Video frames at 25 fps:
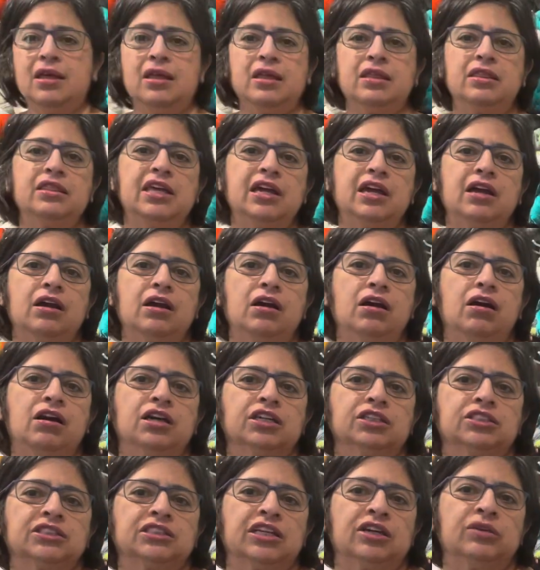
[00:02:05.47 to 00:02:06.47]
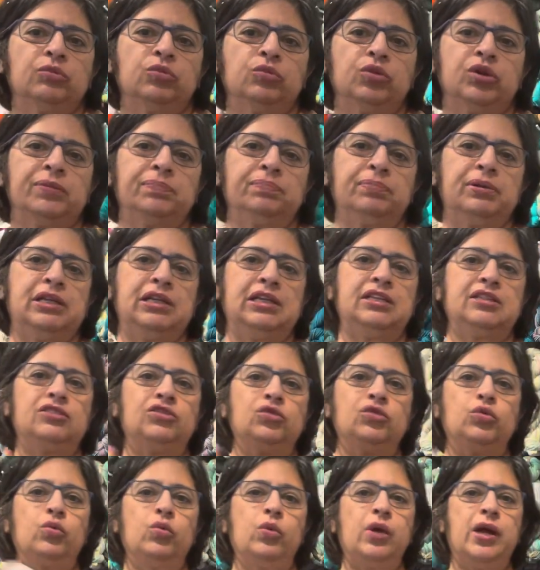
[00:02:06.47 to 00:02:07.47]
There are some
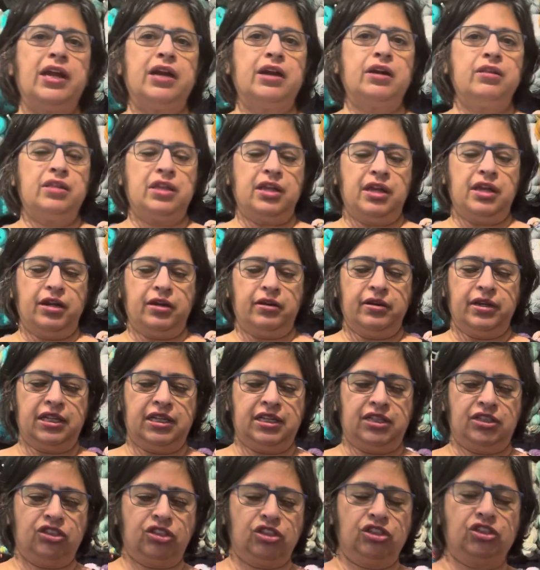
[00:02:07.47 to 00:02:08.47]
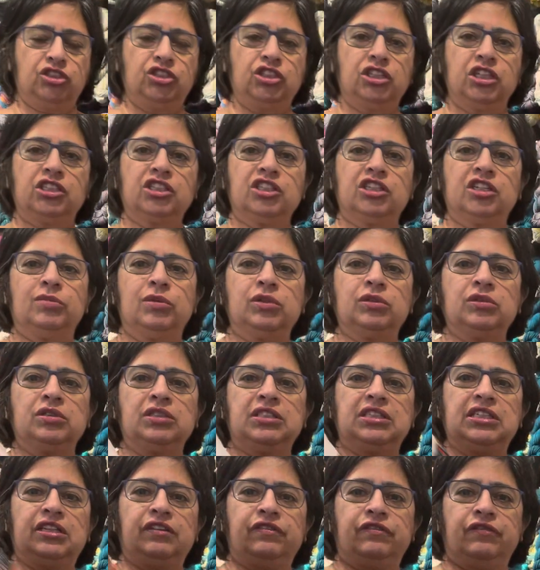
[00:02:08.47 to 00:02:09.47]
huipiles where there is just a
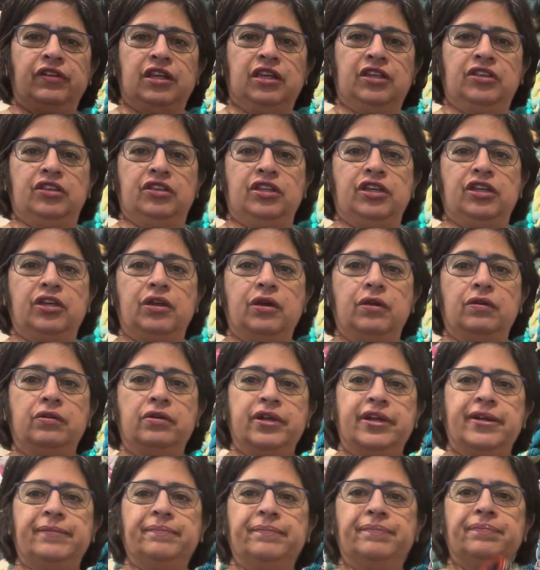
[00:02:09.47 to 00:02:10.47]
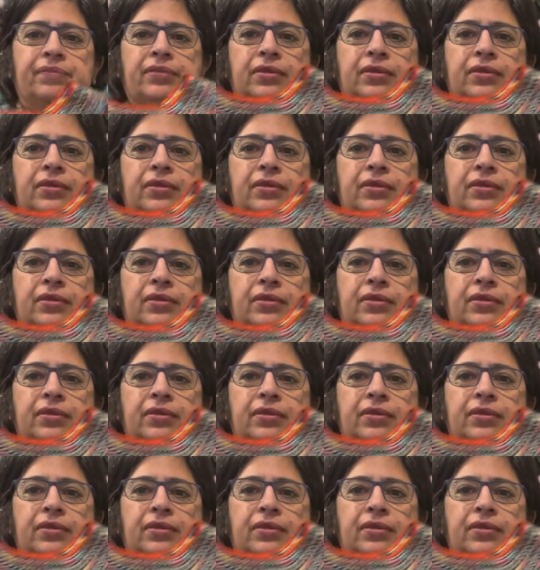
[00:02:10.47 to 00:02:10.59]
motif in the yoke